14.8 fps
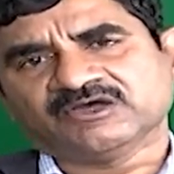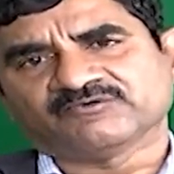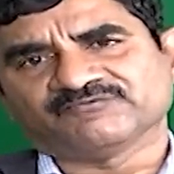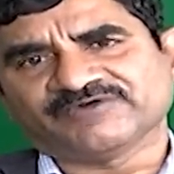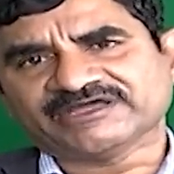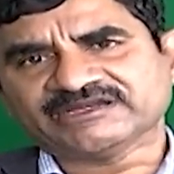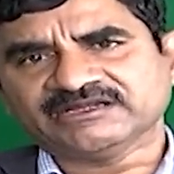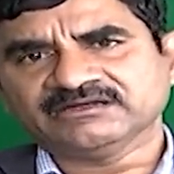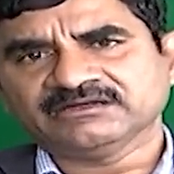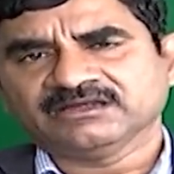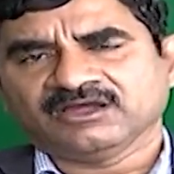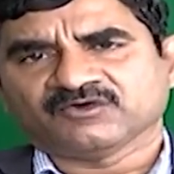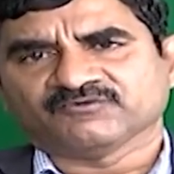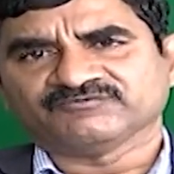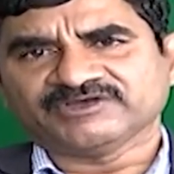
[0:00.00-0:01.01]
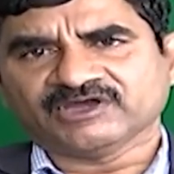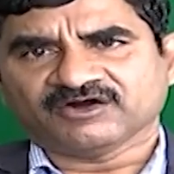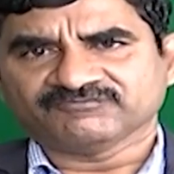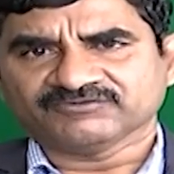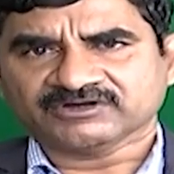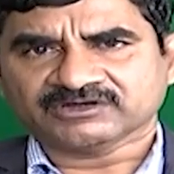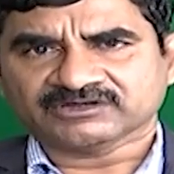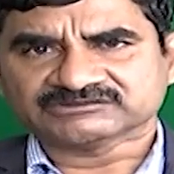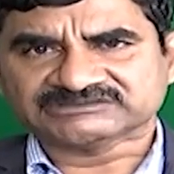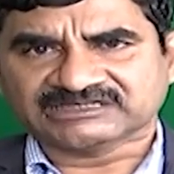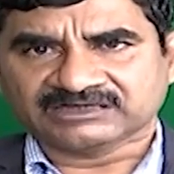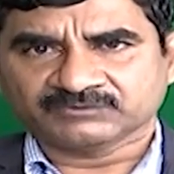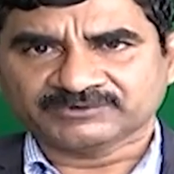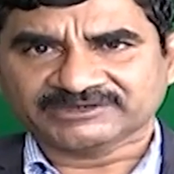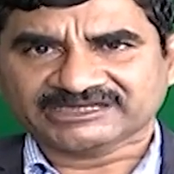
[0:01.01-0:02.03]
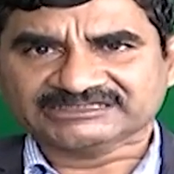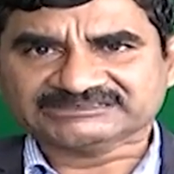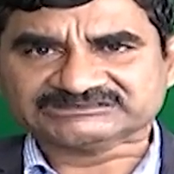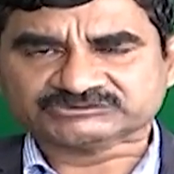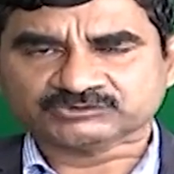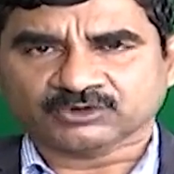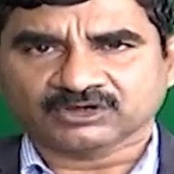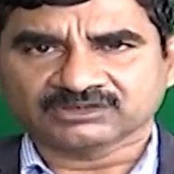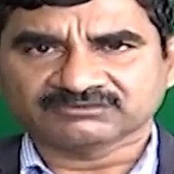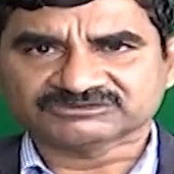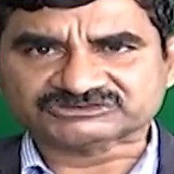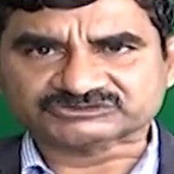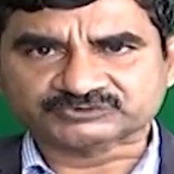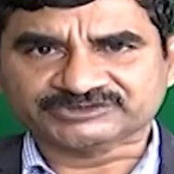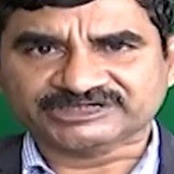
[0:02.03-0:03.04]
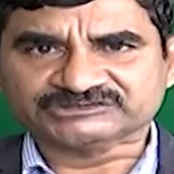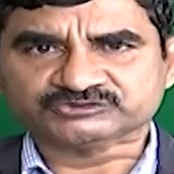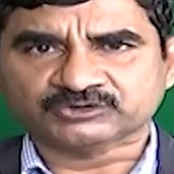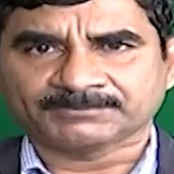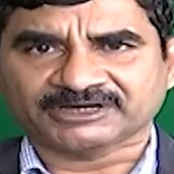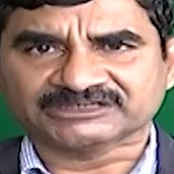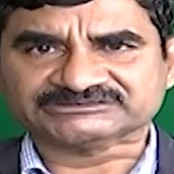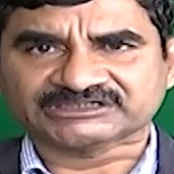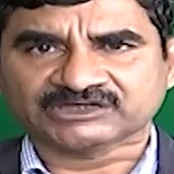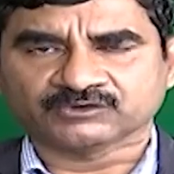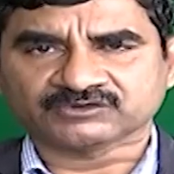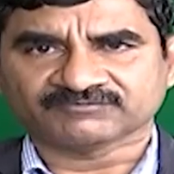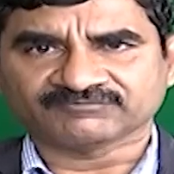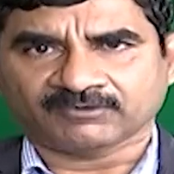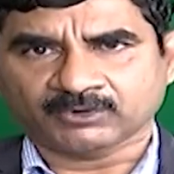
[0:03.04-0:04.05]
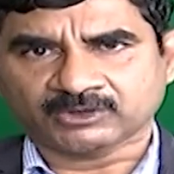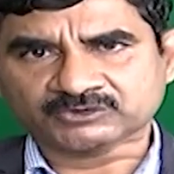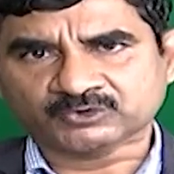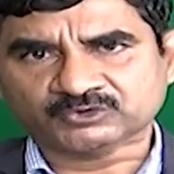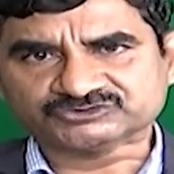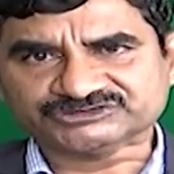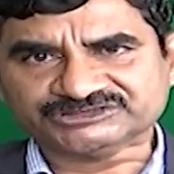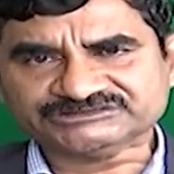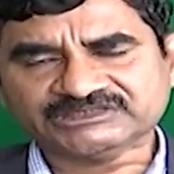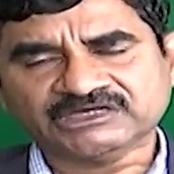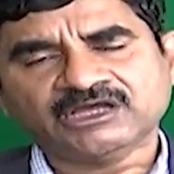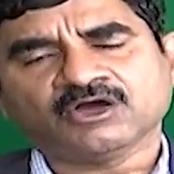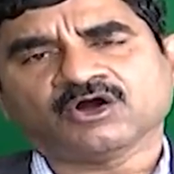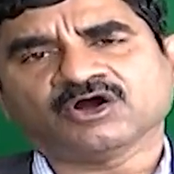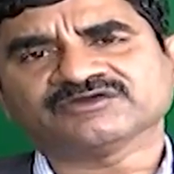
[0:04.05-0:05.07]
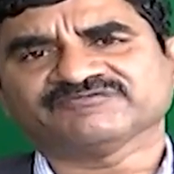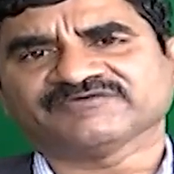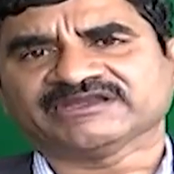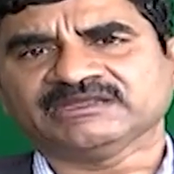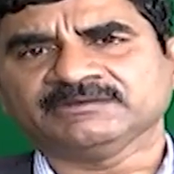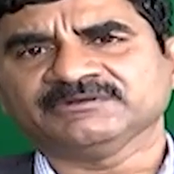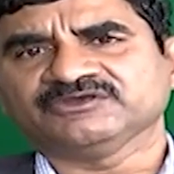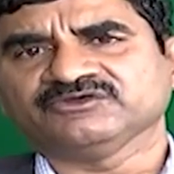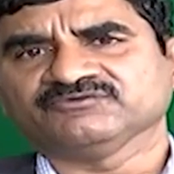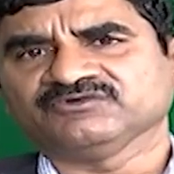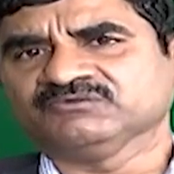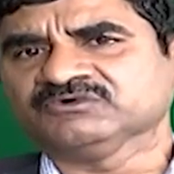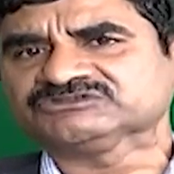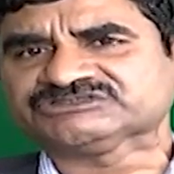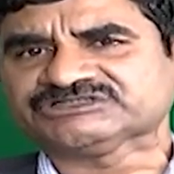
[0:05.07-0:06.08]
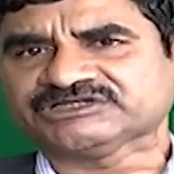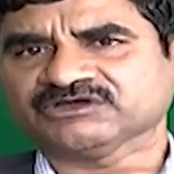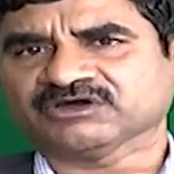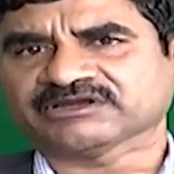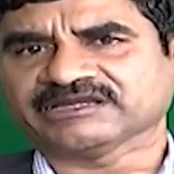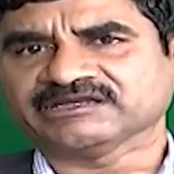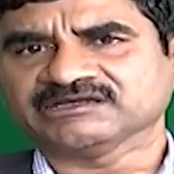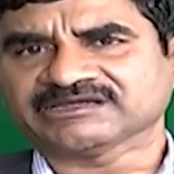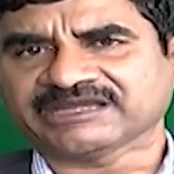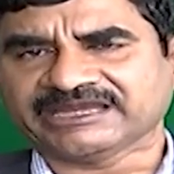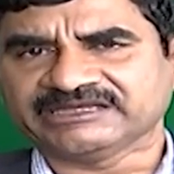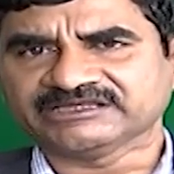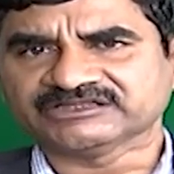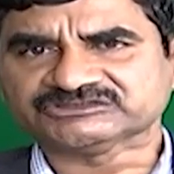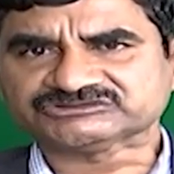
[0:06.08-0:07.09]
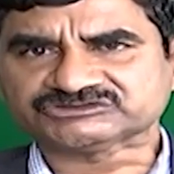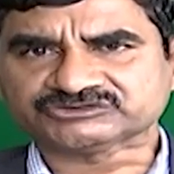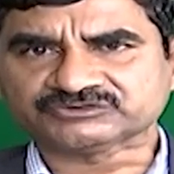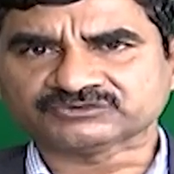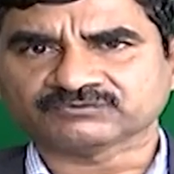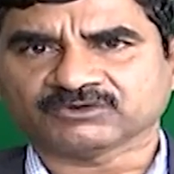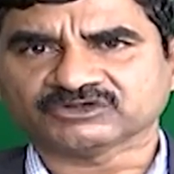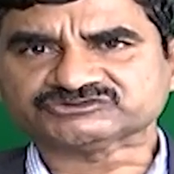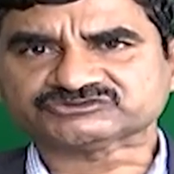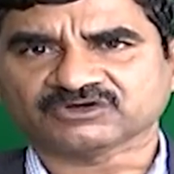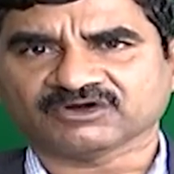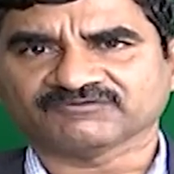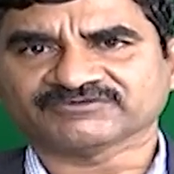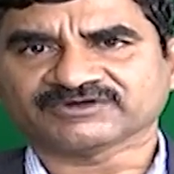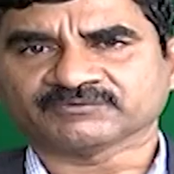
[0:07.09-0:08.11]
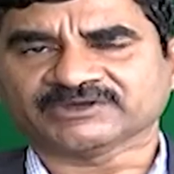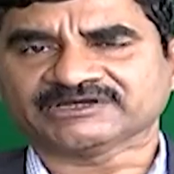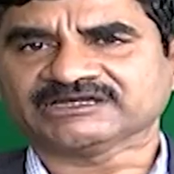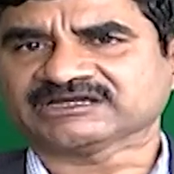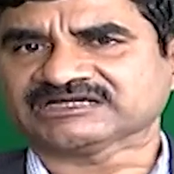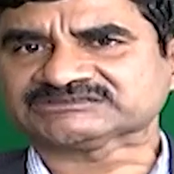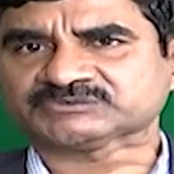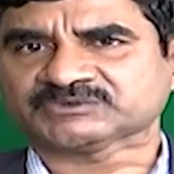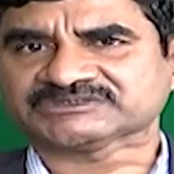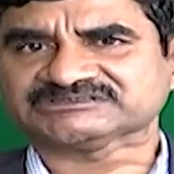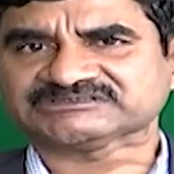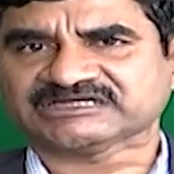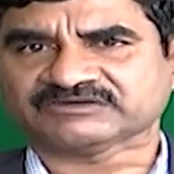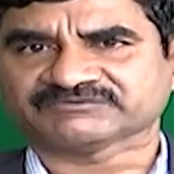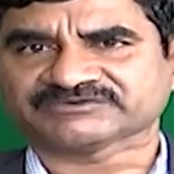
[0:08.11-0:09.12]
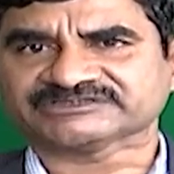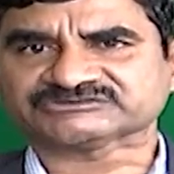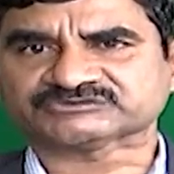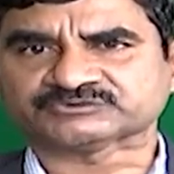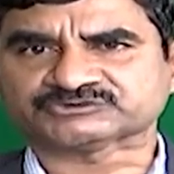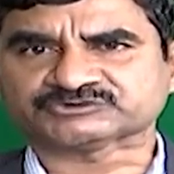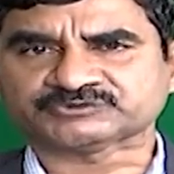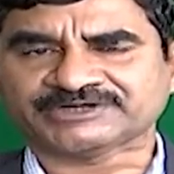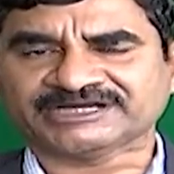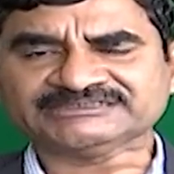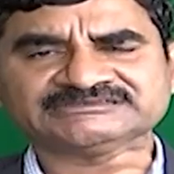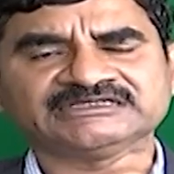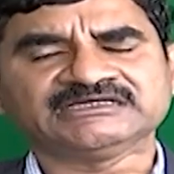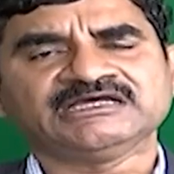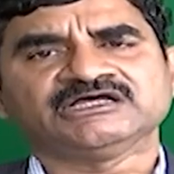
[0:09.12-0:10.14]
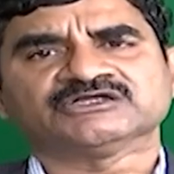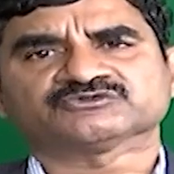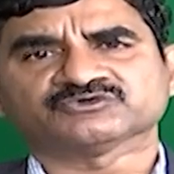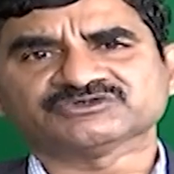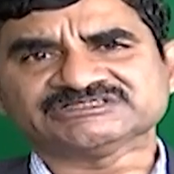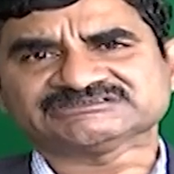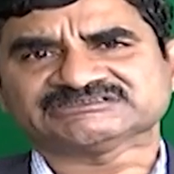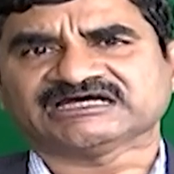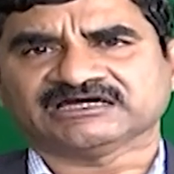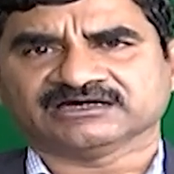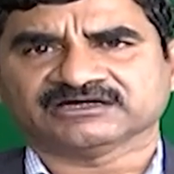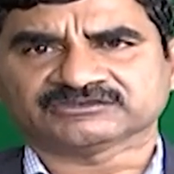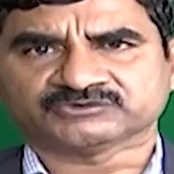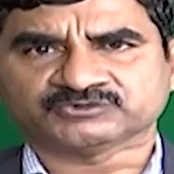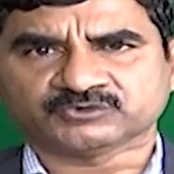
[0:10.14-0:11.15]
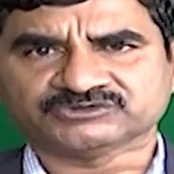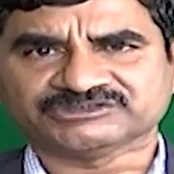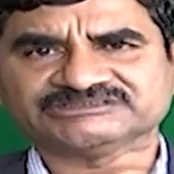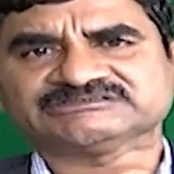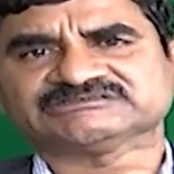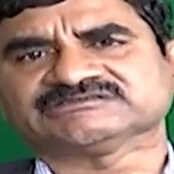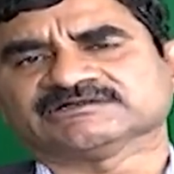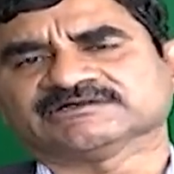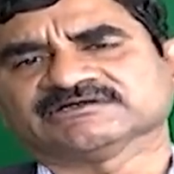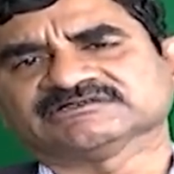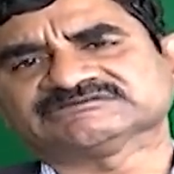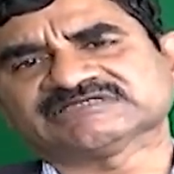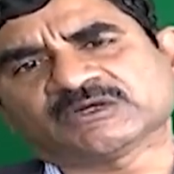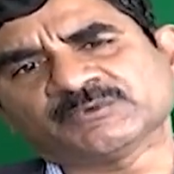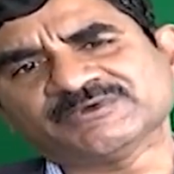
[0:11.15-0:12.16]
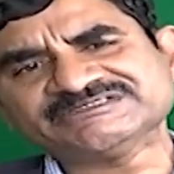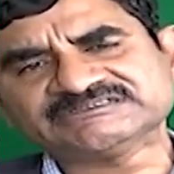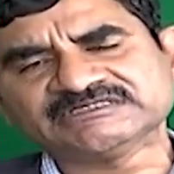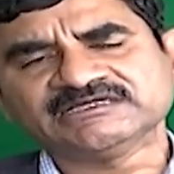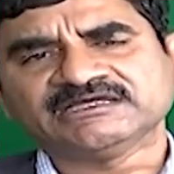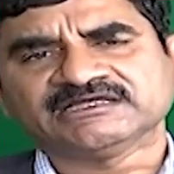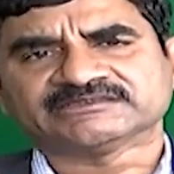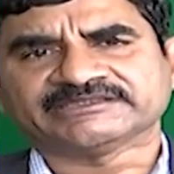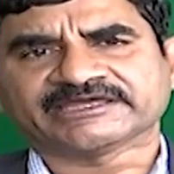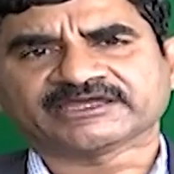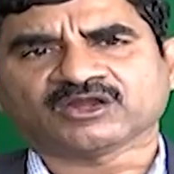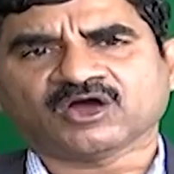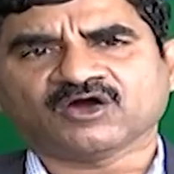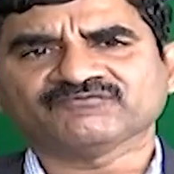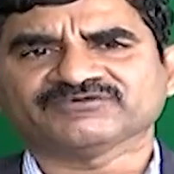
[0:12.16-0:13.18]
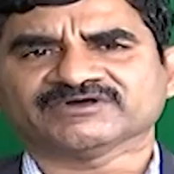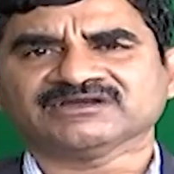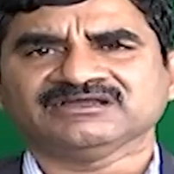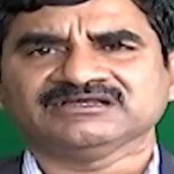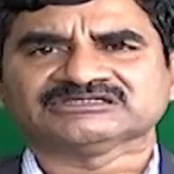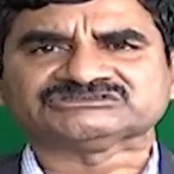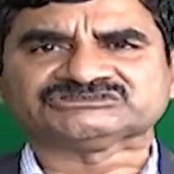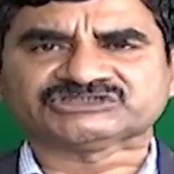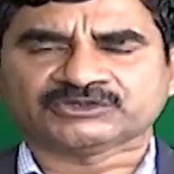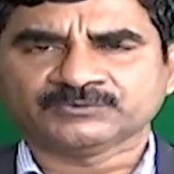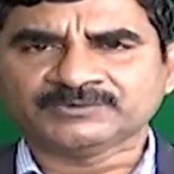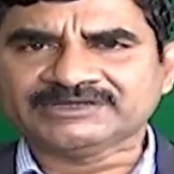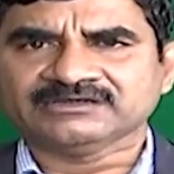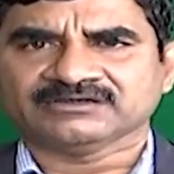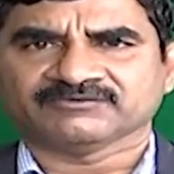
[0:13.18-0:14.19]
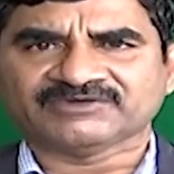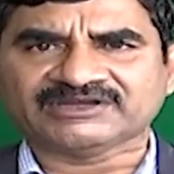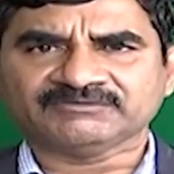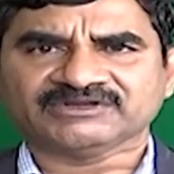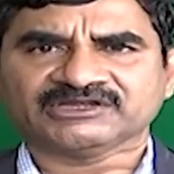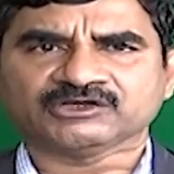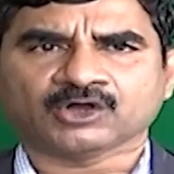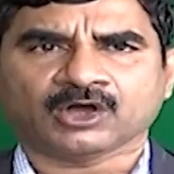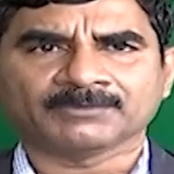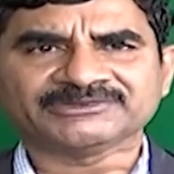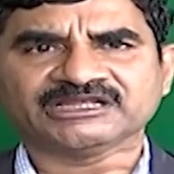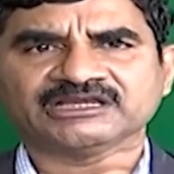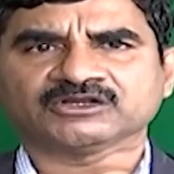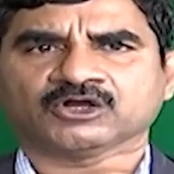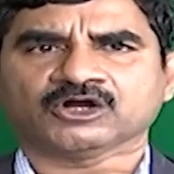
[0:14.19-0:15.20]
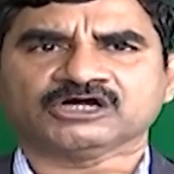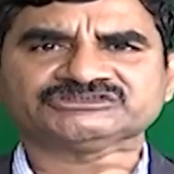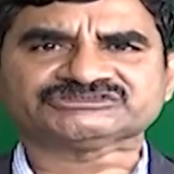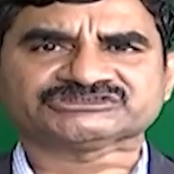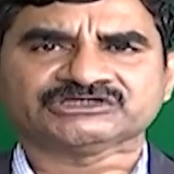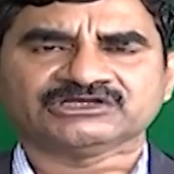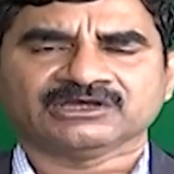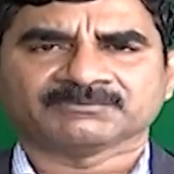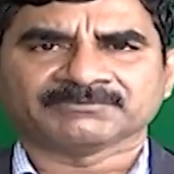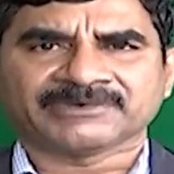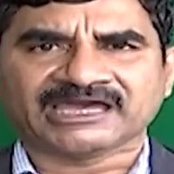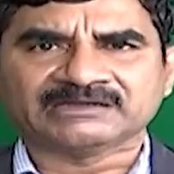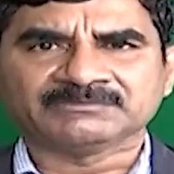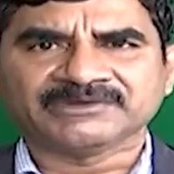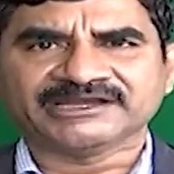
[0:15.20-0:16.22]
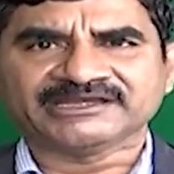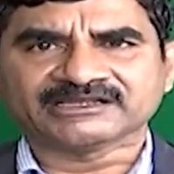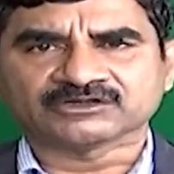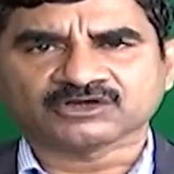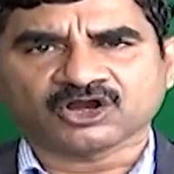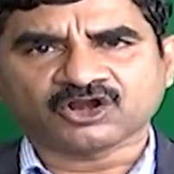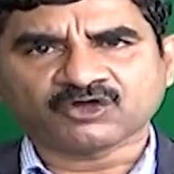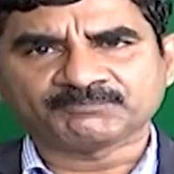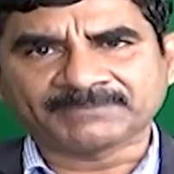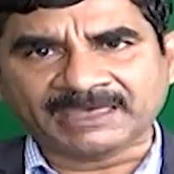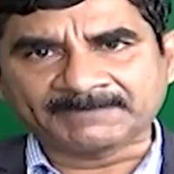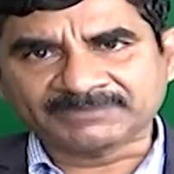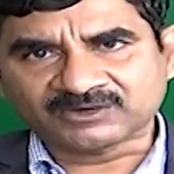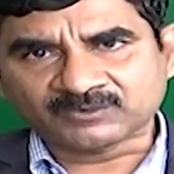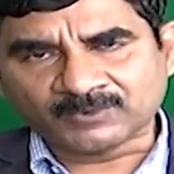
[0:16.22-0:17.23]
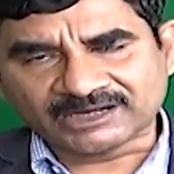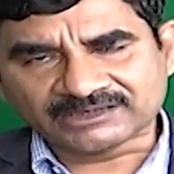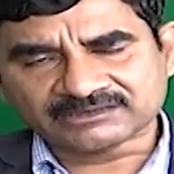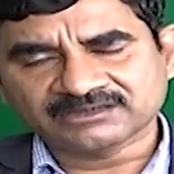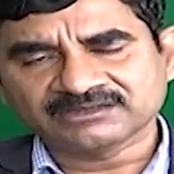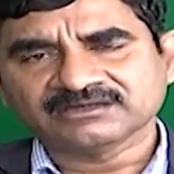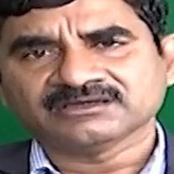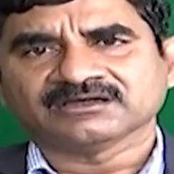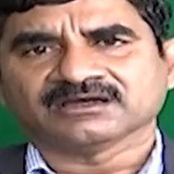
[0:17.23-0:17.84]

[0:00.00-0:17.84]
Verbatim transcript: wherein we offer certificates to all our students who are passing out of our courses, or if any university or any training institute wants to offer very trustworthy certificates to students, through this uh, through this uh, service, they can offer genuine, very very nominal cost by eliminating lot of paperwork